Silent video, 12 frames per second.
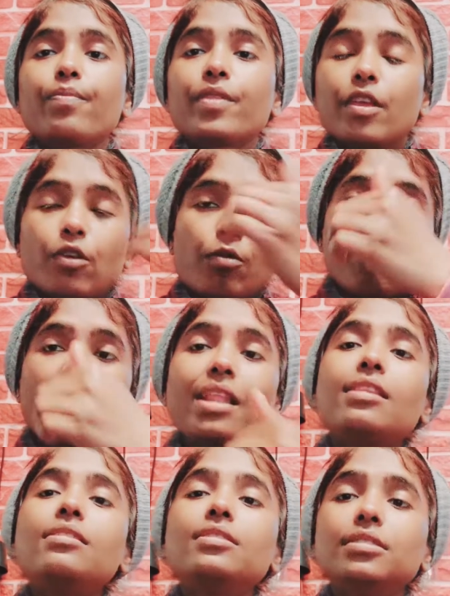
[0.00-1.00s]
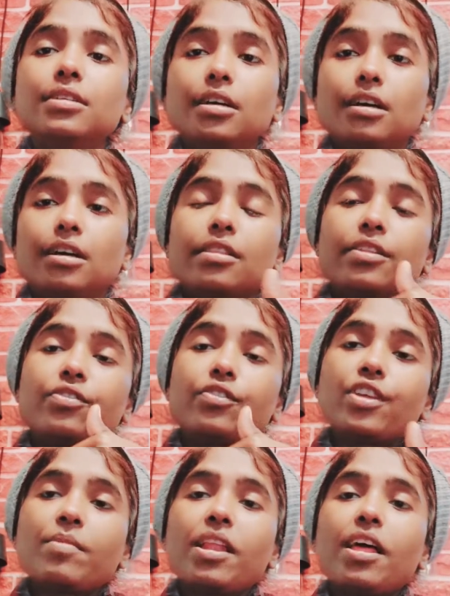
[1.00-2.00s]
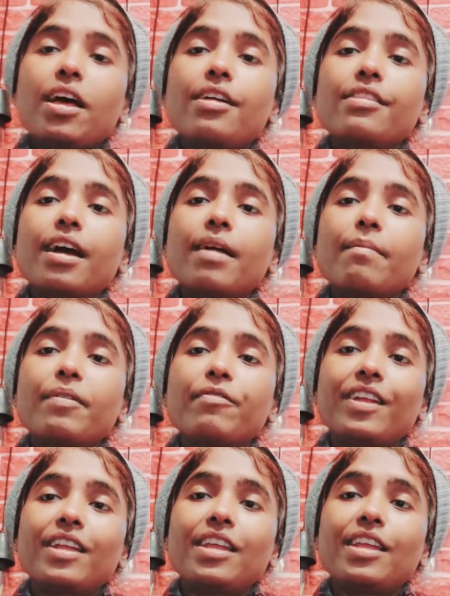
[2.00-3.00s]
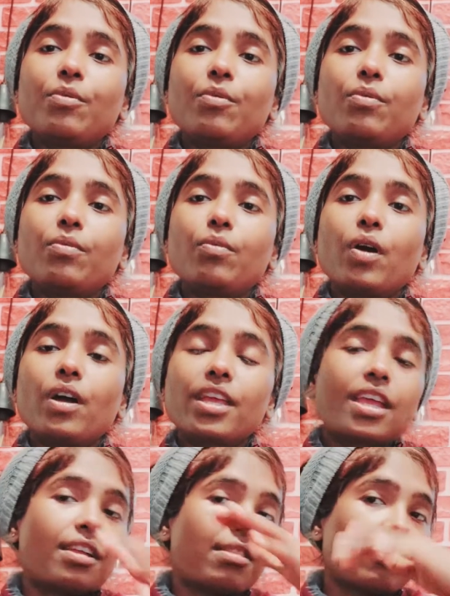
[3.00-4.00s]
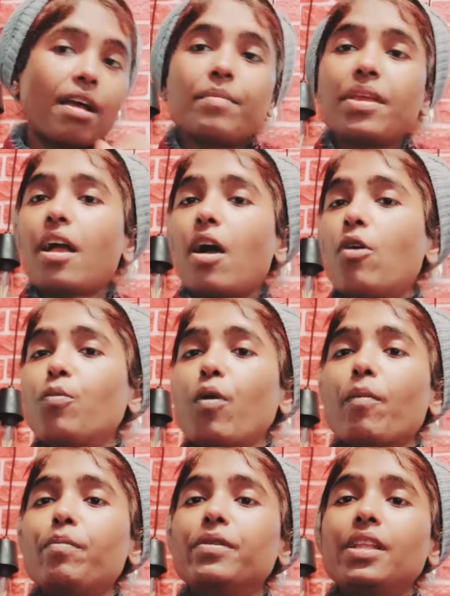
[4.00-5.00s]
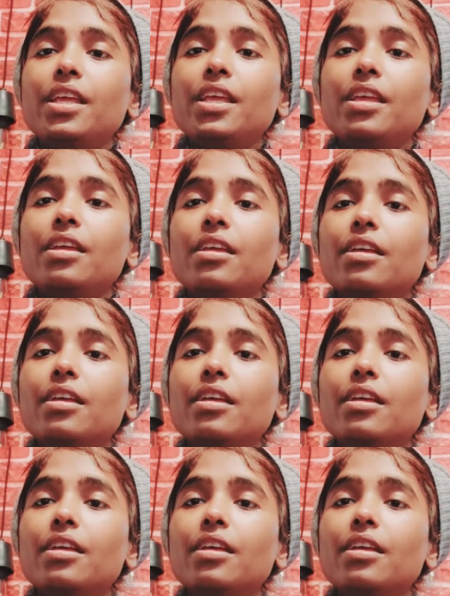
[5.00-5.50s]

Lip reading: your mal, the 3 malas are perfectly working, it's coming out properly,